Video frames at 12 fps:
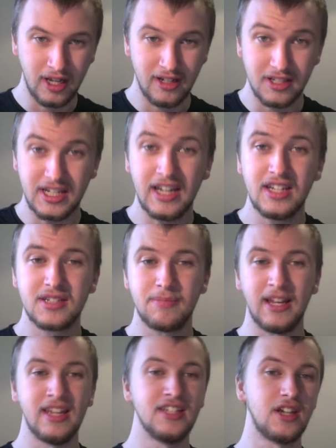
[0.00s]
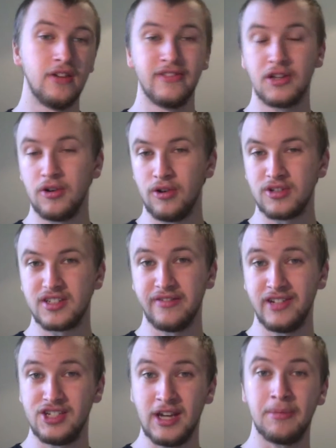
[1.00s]
and it takes place over the course
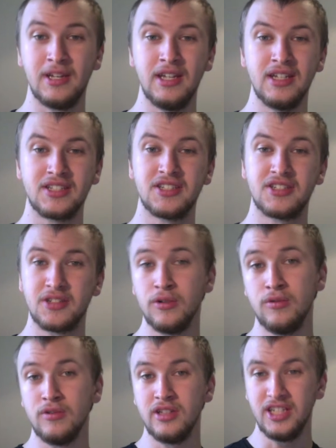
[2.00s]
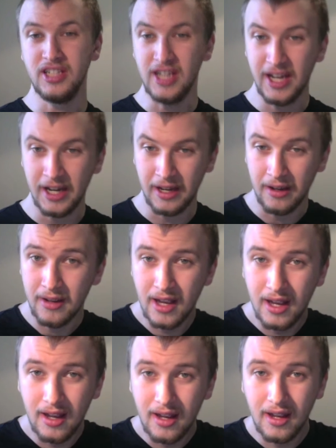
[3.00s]
of a Japanese school year.
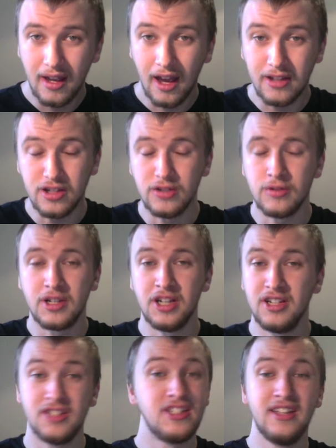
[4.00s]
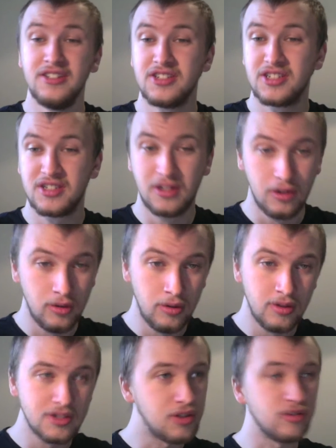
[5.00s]
And you can attend
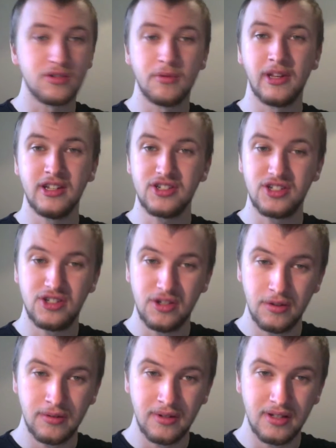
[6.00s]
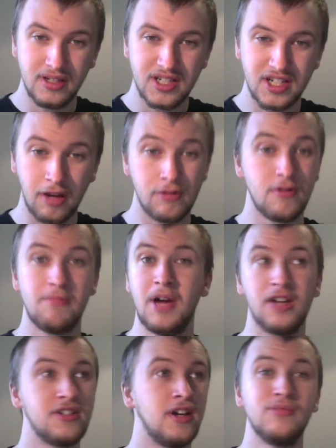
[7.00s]
school, talk to other students, go to a
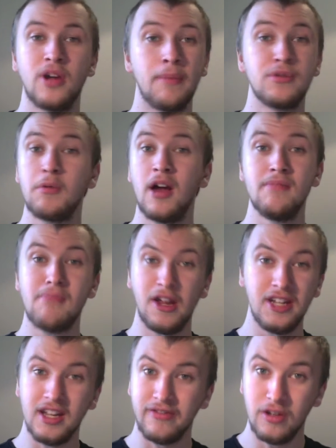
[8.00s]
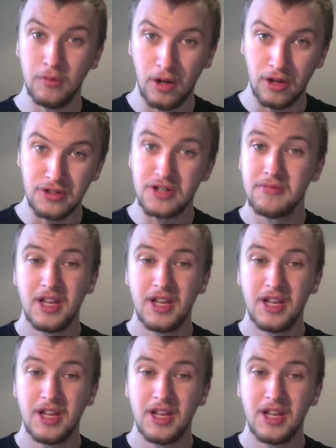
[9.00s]
part-time job to earn money if you want.